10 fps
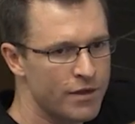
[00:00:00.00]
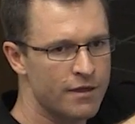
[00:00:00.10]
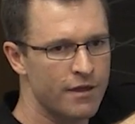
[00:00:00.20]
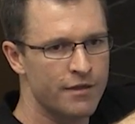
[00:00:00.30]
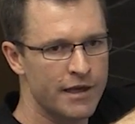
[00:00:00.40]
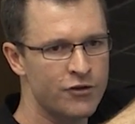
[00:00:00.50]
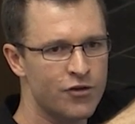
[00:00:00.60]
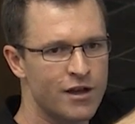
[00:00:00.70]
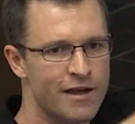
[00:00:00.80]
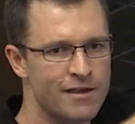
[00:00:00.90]
with the
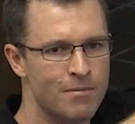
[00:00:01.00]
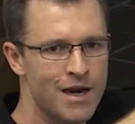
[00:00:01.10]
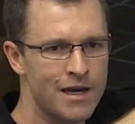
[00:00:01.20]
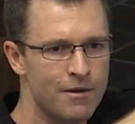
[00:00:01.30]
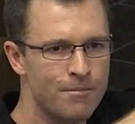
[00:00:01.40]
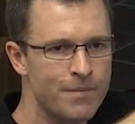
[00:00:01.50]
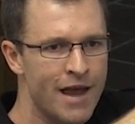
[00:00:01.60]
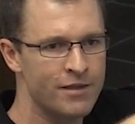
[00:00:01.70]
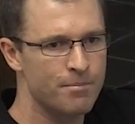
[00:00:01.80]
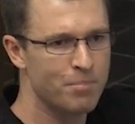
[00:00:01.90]
intracluster medium
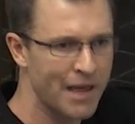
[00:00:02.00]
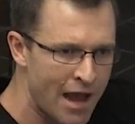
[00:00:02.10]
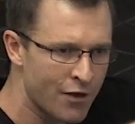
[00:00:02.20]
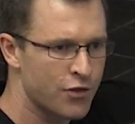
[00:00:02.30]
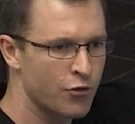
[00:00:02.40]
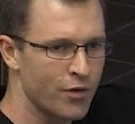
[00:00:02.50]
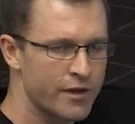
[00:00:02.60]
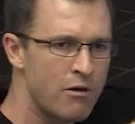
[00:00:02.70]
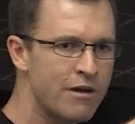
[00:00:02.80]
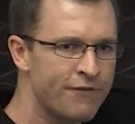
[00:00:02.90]
as it plows through
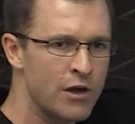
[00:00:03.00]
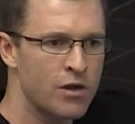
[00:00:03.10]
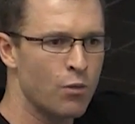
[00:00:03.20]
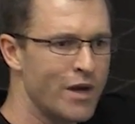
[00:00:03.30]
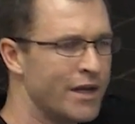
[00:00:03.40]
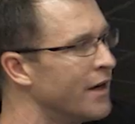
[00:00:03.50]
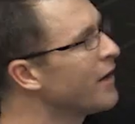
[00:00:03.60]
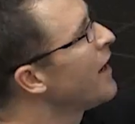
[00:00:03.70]
it. So it feels a wind,